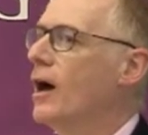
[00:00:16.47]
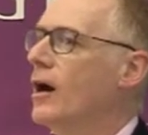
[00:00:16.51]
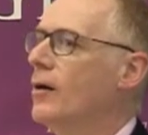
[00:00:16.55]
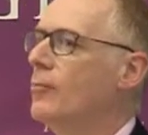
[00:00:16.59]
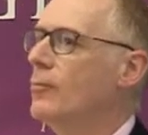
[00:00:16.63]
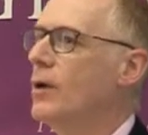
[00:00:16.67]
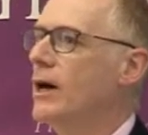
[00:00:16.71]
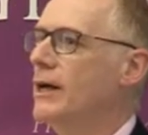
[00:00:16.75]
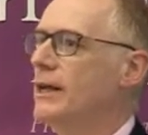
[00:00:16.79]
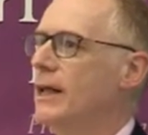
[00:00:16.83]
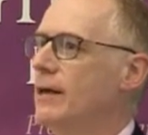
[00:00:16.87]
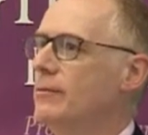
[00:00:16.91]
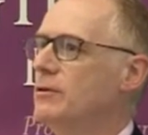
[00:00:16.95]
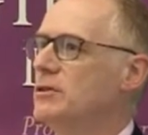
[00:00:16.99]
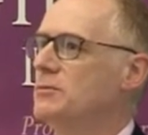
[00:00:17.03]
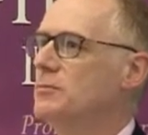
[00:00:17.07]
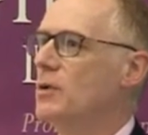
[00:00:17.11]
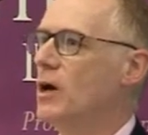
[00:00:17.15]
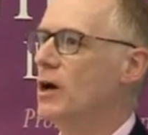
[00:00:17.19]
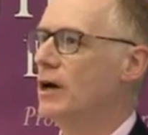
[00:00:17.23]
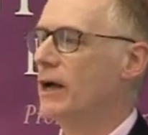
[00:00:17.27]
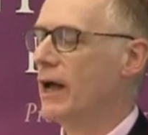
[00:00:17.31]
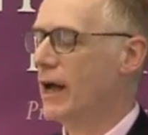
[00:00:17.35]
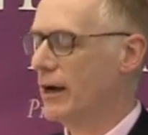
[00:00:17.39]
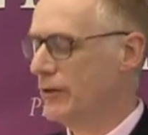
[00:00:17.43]
My name is
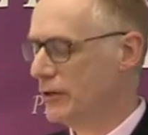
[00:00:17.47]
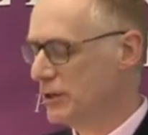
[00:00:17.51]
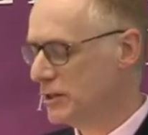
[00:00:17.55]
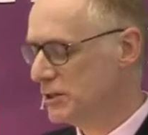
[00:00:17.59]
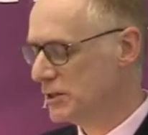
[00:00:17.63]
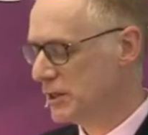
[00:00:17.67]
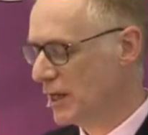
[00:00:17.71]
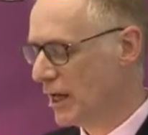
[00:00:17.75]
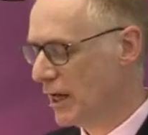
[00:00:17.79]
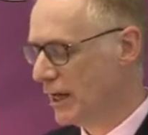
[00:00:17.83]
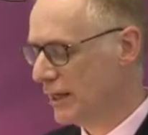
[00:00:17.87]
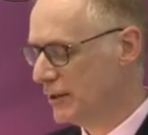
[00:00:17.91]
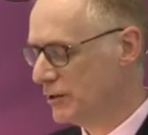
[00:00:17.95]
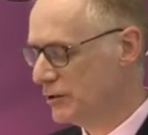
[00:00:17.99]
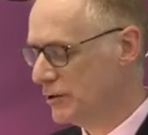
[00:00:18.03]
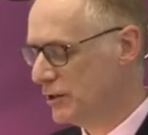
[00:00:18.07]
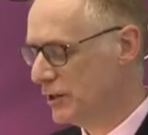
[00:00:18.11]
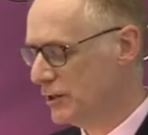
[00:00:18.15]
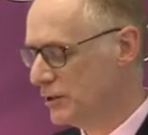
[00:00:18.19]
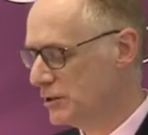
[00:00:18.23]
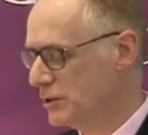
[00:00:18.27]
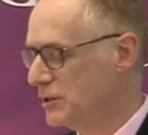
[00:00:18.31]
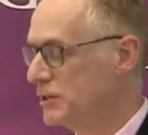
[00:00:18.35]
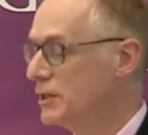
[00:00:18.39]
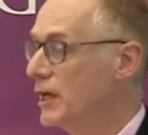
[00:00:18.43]
Mark Harris. I
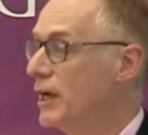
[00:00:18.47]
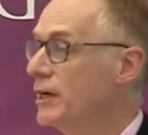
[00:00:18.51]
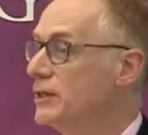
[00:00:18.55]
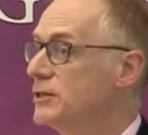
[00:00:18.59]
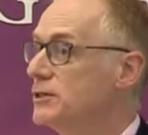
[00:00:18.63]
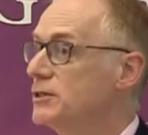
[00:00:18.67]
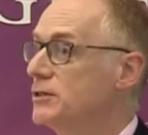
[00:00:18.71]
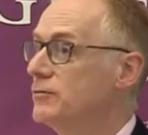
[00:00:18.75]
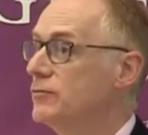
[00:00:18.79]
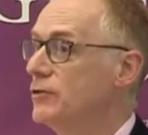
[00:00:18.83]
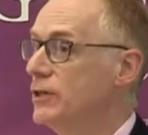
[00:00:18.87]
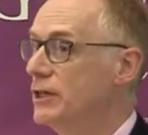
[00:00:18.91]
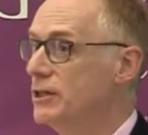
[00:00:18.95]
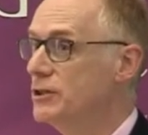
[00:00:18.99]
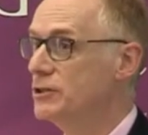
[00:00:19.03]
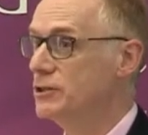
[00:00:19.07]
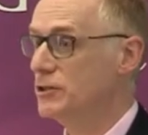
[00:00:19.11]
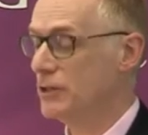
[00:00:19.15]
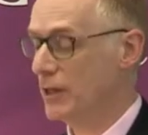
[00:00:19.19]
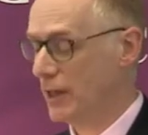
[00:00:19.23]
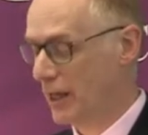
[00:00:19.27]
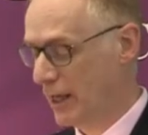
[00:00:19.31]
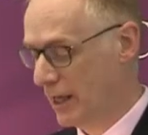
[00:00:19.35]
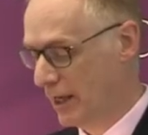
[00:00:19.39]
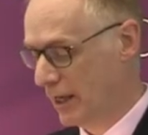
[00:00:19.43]
teach science and
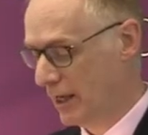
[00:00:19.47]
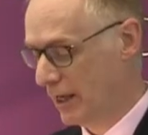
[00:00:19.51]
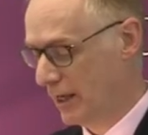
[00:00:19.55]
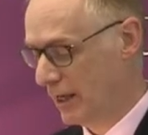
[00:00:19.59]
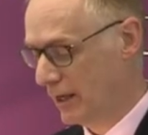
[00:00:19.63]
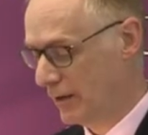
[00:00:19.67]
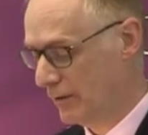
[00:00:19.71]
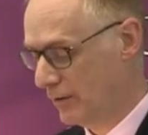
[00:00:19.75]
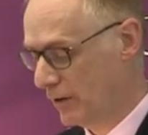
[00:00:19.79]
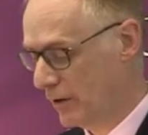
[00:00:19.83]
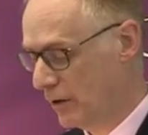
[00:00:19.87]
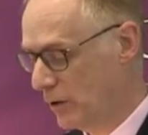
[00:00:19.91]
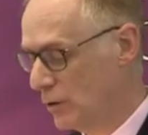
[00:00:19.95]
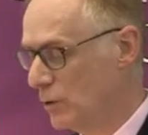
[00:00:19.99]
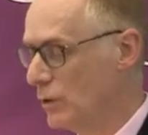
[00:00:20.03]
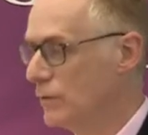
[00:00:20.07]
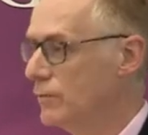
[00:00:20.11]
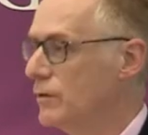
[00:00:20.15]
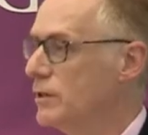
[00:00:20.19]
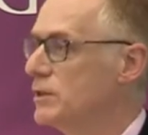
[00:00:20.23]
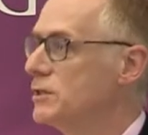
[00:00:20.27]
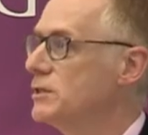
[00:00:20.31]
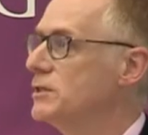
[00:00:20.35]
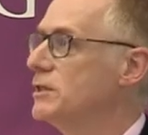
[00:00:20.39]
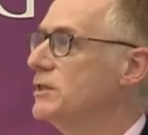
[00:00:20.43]
religion here in the
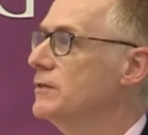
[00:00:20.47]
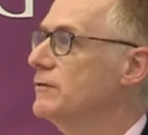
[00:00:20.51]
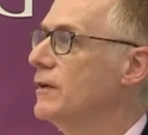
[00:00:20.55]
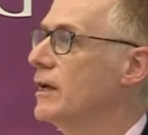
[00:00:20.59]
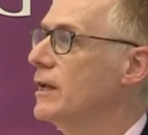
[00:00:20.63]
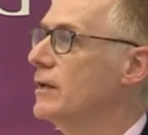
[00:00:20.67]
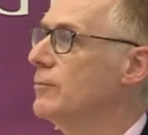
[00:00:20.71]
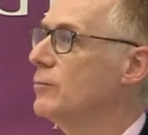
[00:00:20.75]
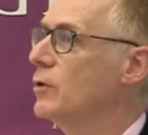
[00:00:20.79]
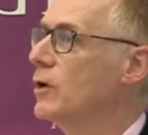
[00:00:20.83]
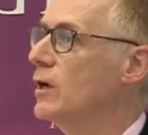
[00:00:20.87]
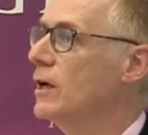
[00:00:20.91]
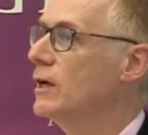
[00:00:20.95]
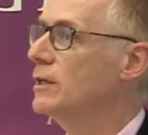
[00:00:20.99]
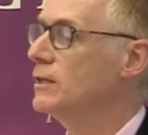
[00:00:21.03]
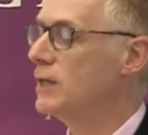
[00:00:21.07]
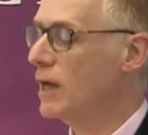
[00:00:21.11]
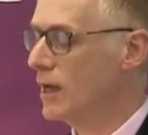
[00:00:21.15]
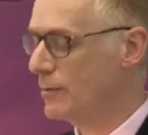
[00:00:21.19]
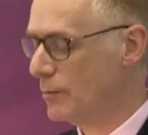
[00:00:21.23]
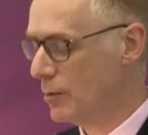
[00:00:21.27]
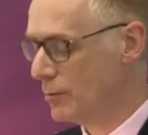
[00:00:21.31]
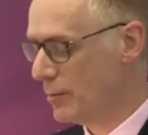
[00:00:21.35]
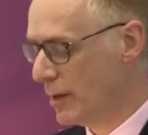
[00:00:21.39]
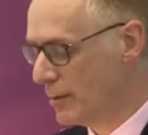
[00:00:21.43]
University of Edinburgh, and
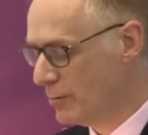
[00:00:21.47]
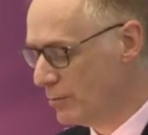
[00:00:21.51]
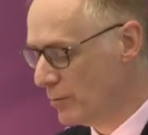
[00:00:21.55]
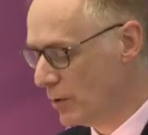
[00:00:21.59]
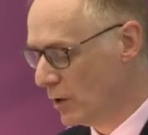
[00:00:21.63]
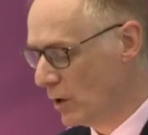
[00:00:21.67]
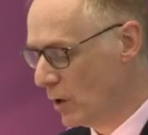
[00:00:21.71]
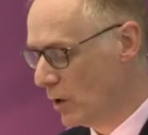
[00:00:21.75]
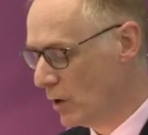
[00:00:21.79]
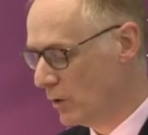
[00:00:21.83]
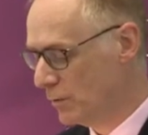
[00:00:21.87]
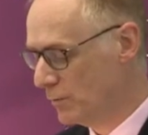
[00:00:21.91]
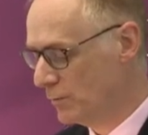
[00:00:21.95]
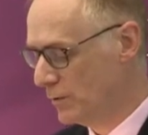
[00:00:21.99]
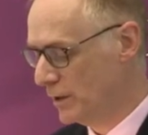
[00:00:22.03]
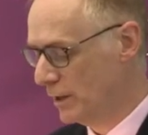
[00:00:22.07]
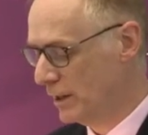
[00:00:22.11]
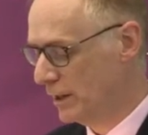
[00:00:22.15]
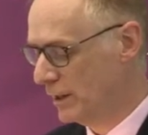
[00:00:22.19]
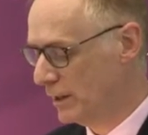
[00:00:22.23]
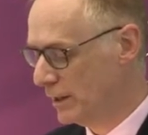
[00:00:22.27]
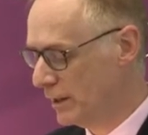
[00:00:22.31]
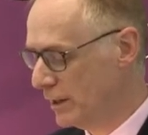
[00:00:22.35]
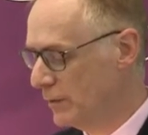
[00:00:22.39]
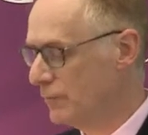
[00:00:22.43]
I'm a member of
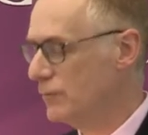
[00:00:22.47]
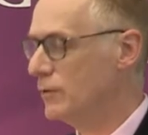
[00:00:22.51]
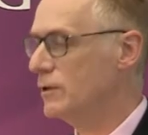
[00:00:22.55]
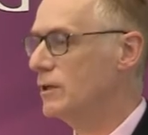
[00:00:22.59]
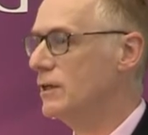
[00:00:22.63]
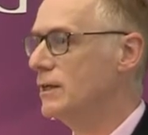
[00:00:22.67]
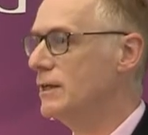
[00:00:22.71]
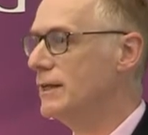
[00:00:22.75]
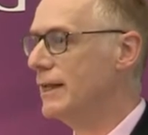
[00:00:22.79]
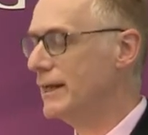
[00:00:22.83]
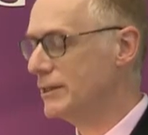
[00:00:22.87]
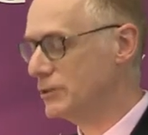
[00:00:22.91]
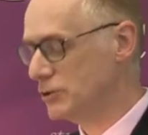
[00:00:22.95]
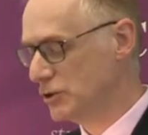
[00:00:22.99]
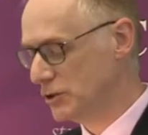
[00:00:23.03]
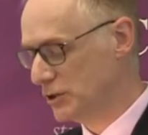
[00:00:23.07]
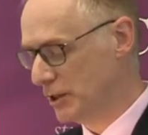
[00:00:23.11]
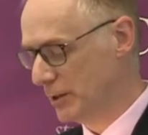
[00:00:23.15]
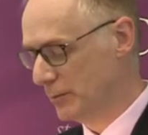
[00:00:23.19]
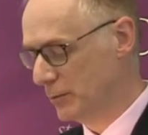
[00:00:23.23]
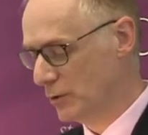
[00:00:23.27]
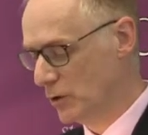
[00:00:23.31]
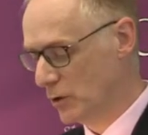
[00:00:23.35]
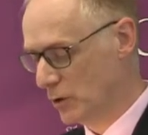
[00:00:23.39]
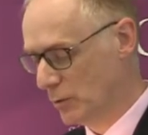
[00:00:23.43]
the Gifford
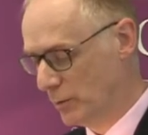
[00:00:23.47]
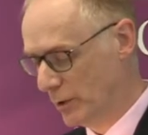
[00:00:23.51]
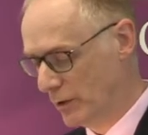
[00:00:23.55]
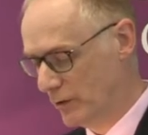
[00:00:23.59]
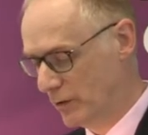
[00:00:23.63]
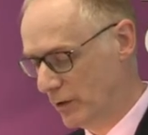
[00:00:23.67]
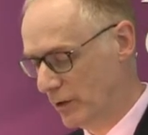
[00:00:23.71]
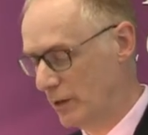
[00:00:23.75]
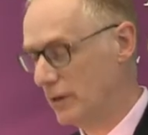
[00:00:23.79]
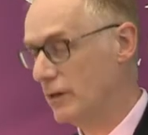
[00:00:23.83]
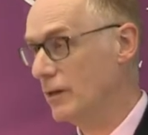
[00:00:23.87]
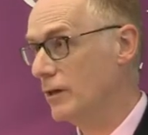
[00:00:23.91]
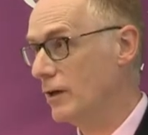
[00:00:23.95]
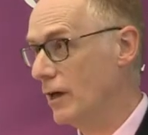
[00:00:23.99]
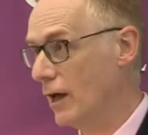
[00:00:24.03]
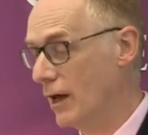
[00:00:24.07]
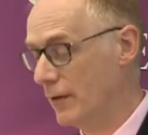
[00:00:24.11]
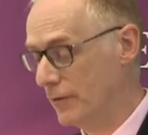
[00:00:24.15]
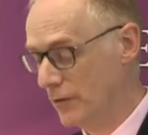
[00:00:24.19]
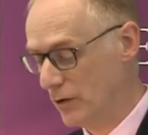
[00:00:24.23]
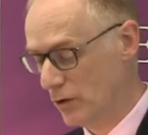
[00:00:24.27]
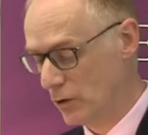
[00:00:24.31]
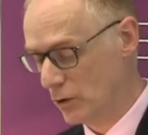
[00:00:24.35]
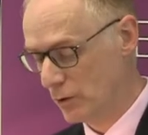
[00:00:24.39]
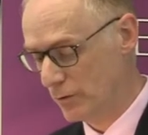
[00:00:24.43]
Lectureship Committee
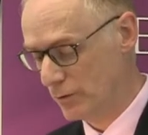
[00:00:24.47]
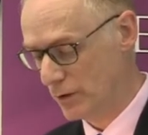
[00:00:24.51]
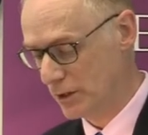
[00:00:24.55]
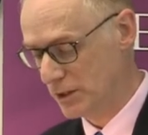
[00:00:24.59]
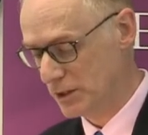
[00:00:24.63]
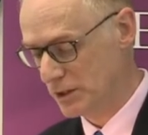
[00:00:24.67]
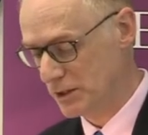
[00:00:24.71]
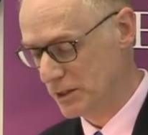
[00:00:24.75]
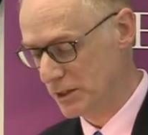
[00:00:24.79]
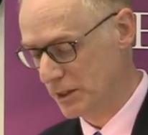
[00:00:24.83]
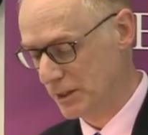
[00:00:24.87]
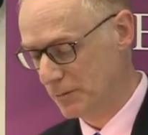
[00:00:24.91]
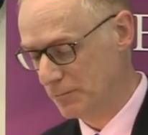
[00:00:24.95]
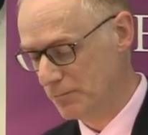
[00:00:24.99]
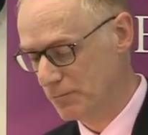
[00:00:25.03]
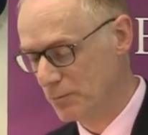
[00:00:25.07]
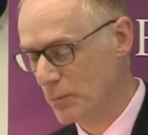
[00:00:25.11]
at the University.